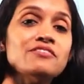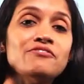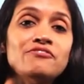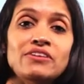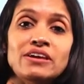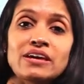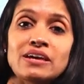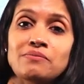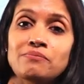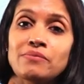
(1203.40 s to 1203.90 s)
the
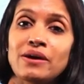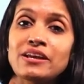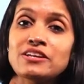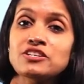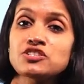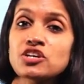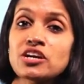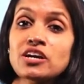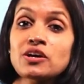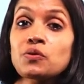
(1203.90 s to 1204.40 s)
flame and
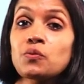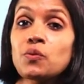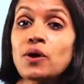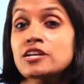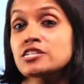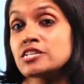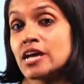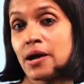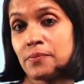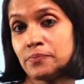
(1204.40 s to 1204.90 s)
check
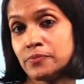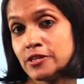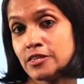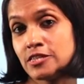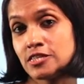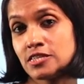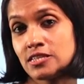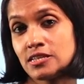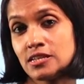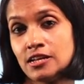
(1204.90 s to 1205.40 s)
what
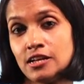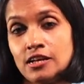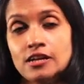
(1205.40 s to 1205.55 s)
happens.